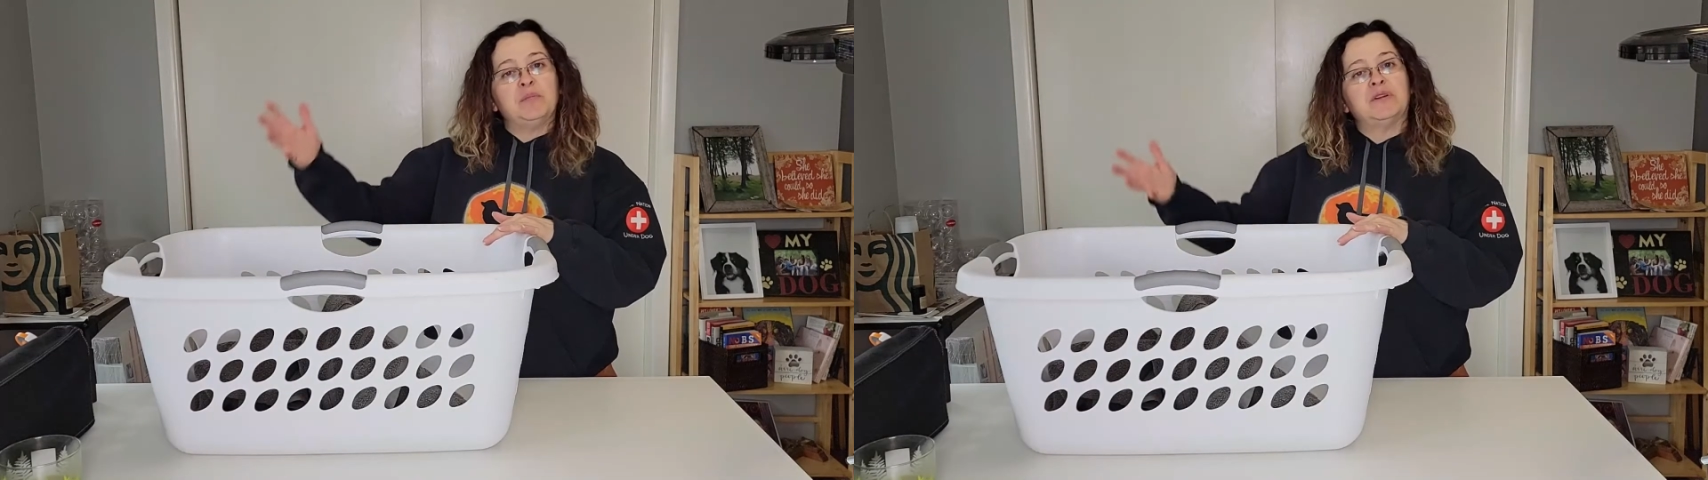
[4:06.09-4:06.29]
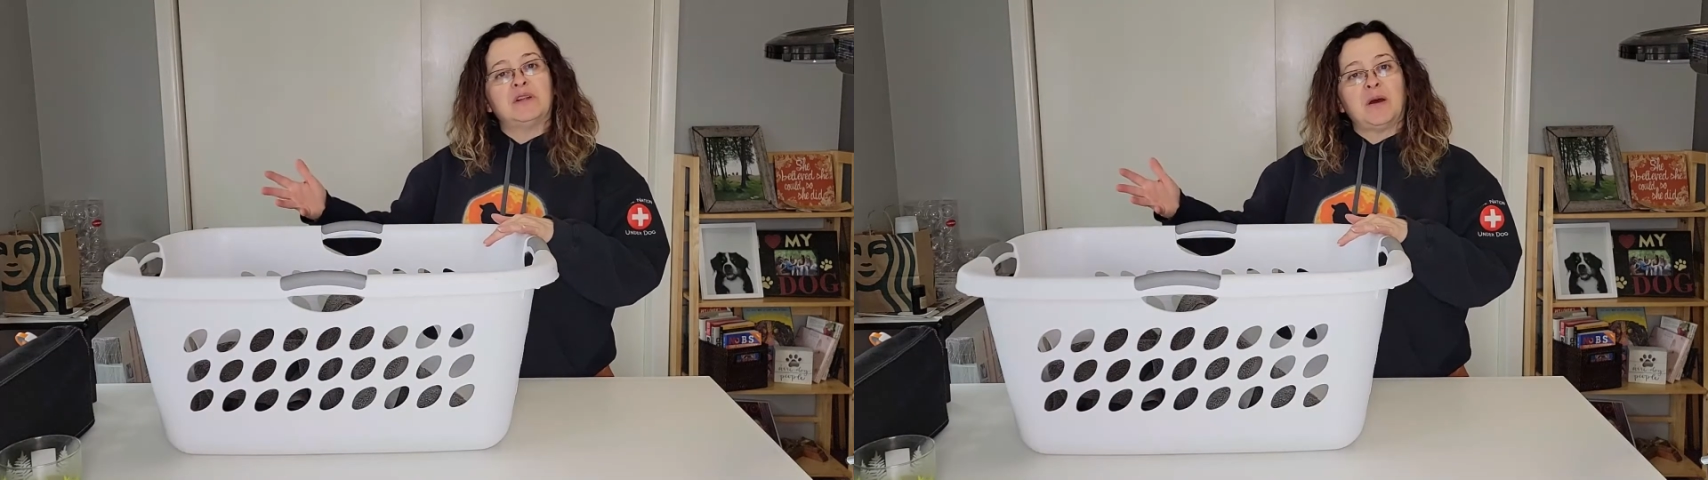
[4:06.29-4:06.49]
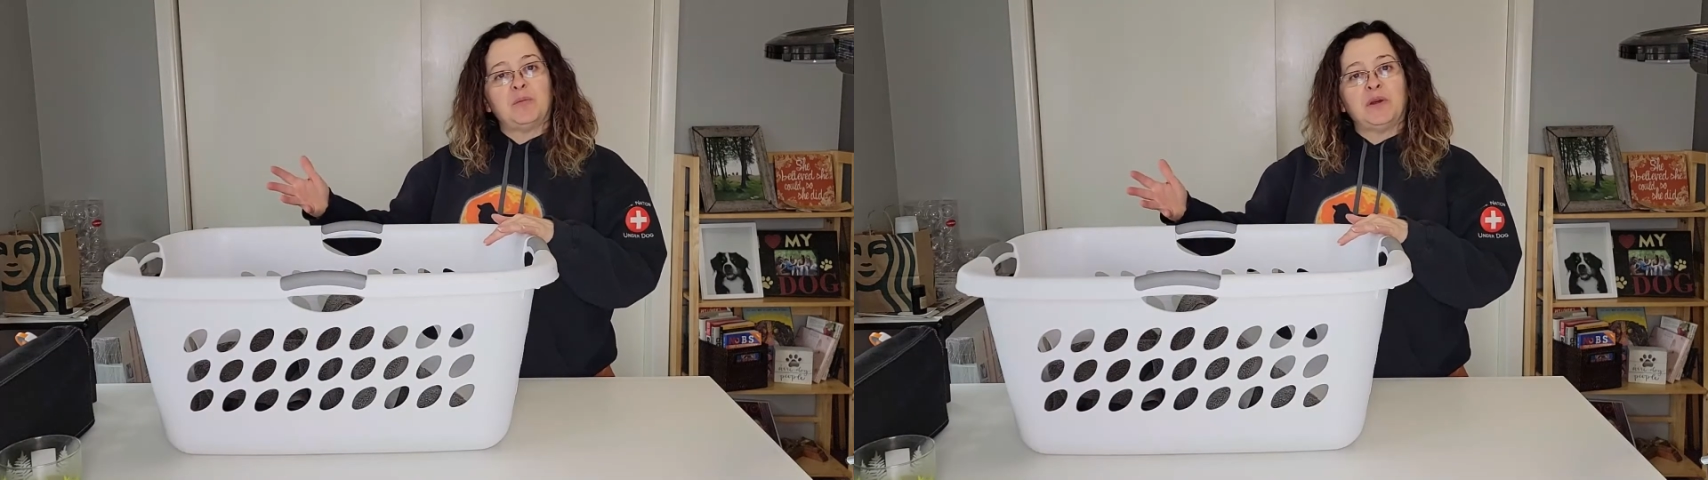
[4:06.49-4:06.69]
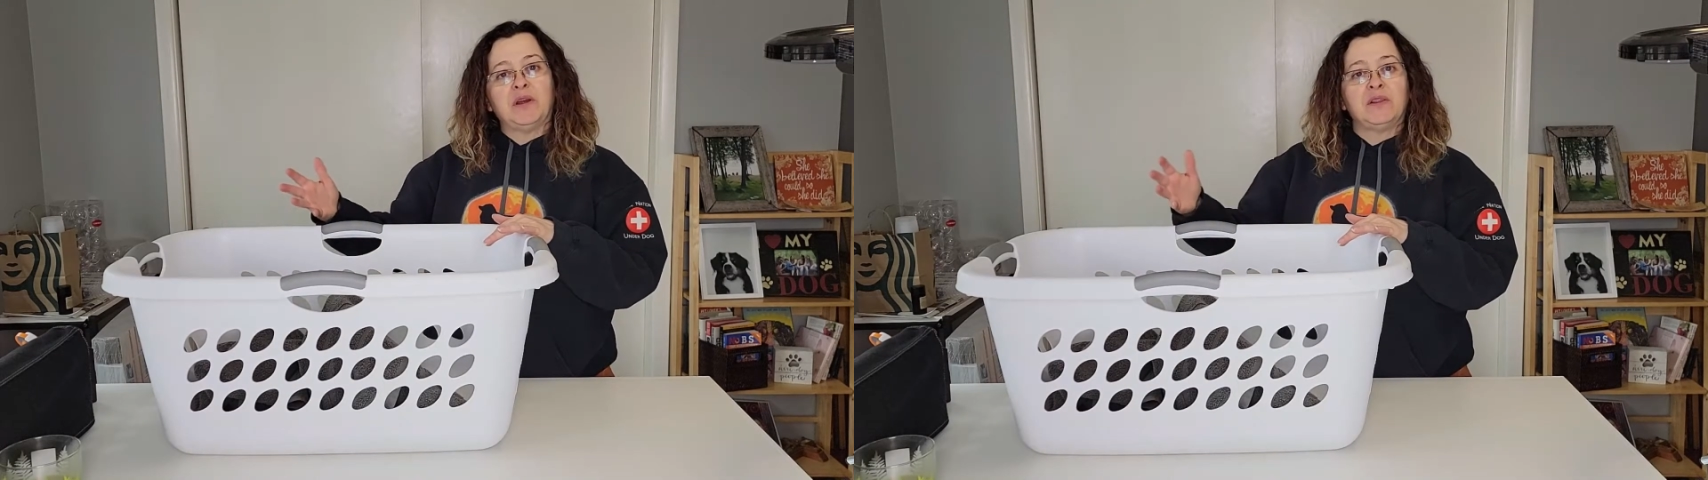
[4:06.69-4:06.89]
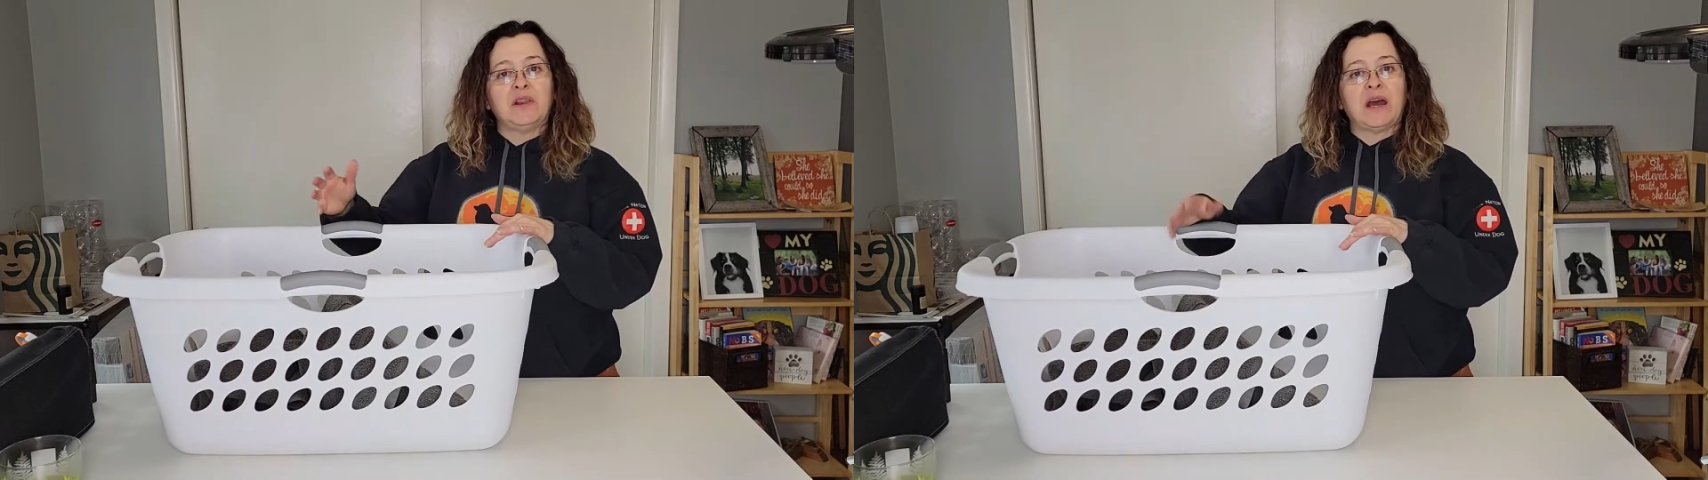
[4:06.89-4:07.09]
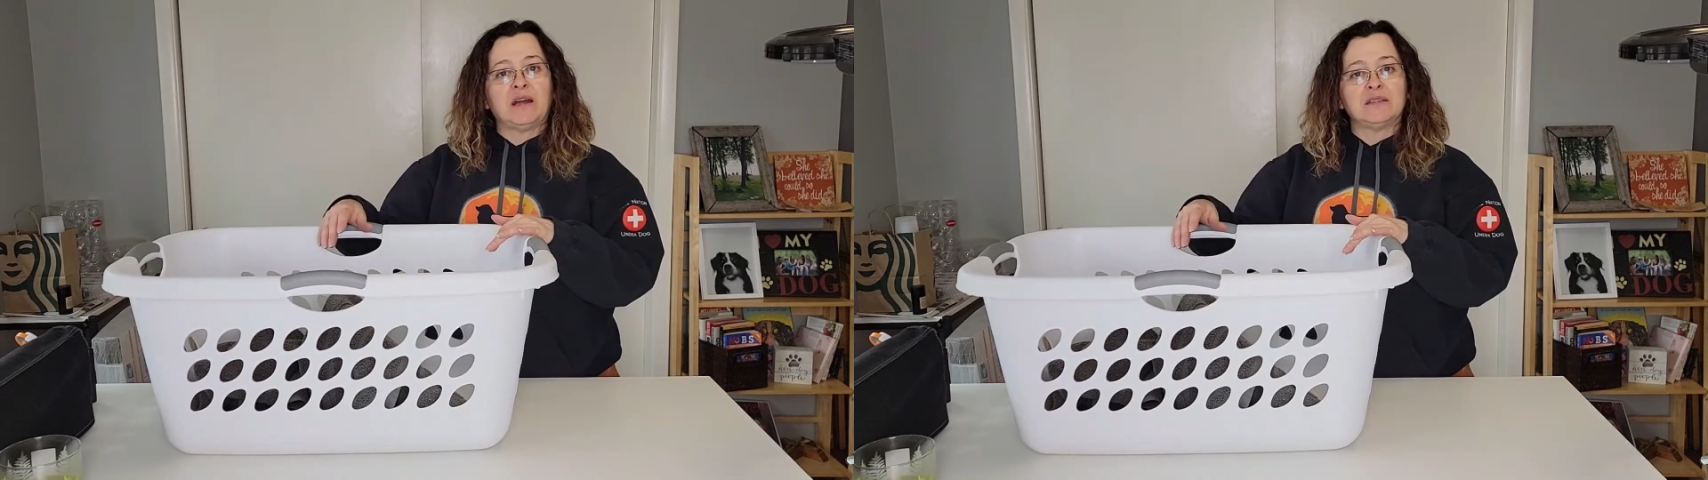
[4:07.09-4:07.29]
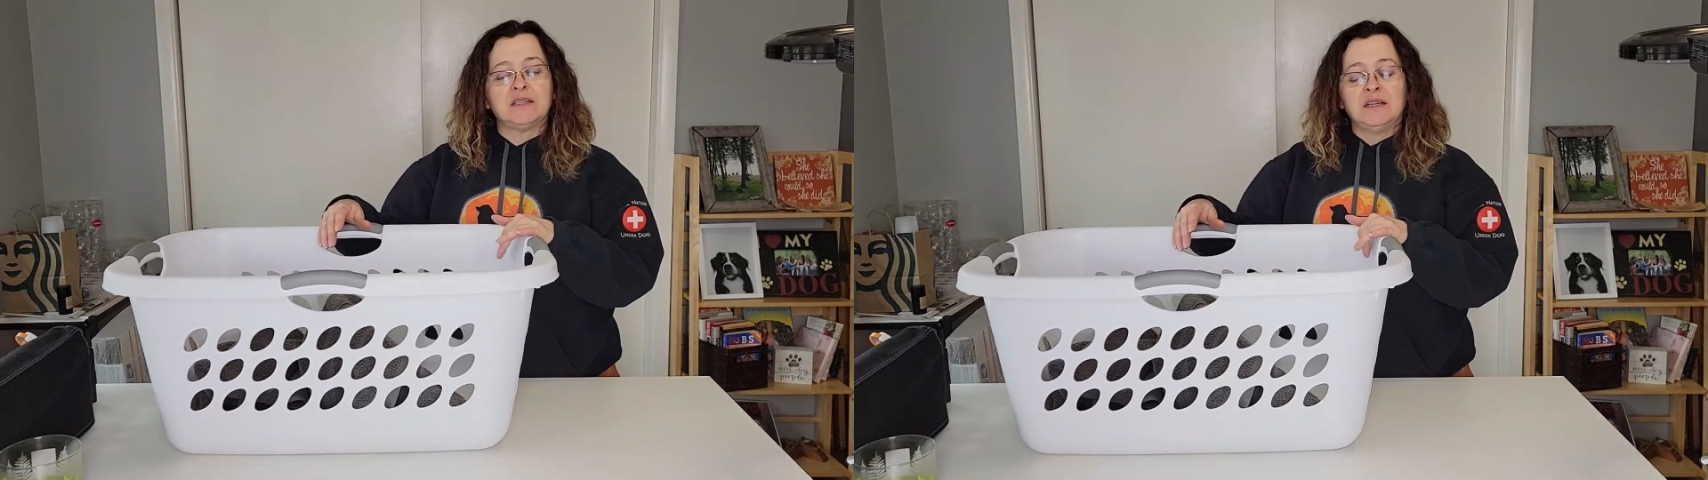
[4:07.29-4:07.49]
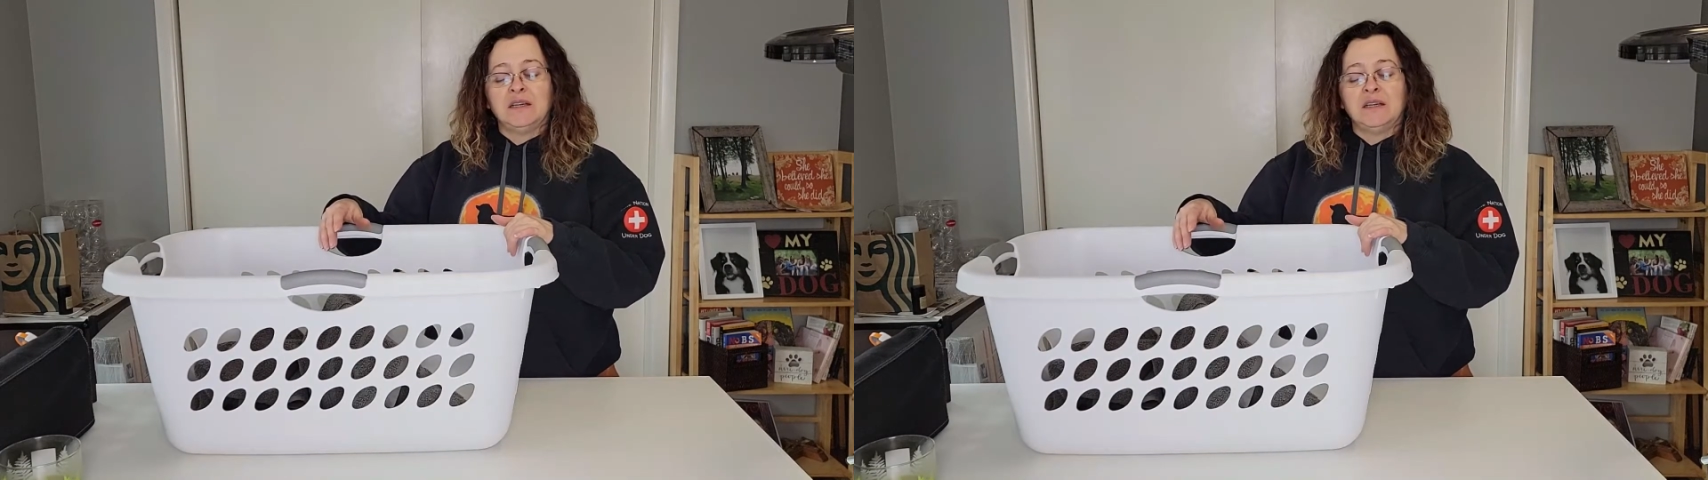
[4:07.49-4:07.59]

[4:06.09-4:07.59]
build up that